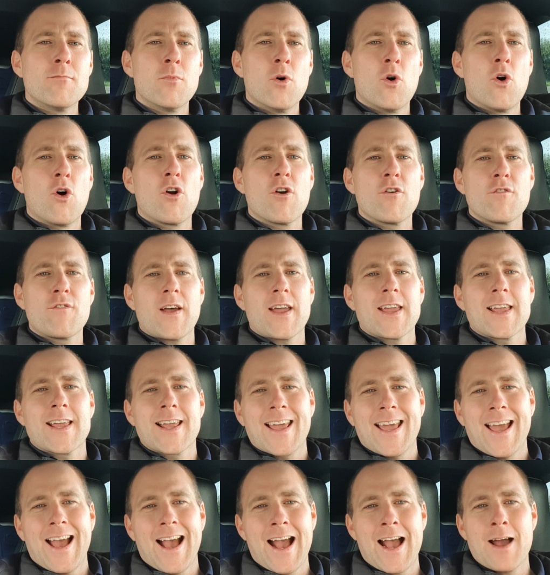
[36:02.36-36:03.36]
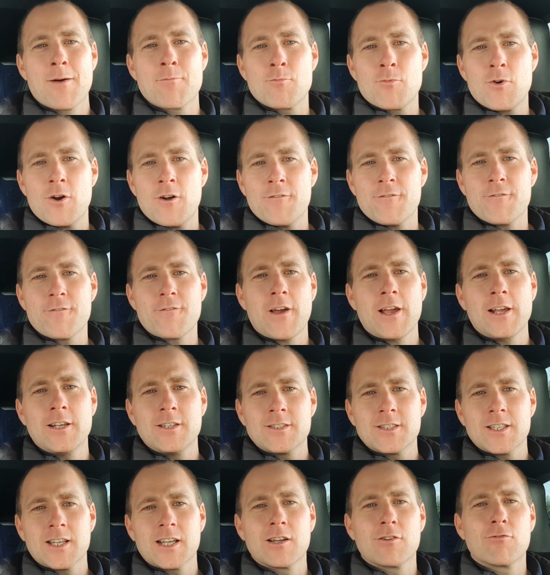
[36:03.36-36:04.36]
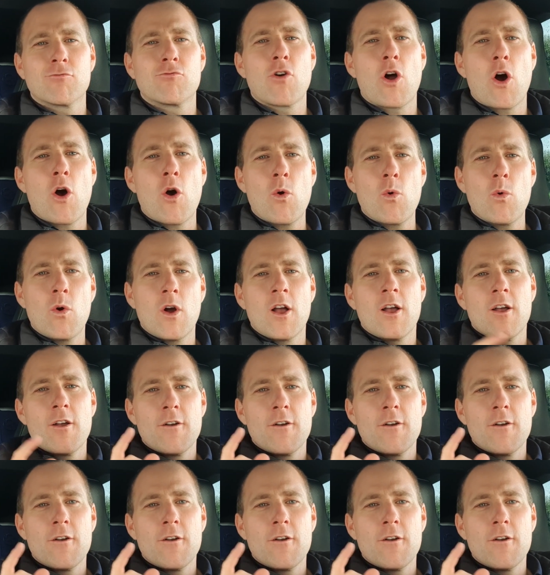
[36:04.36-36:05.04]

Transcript: more of a camera facing role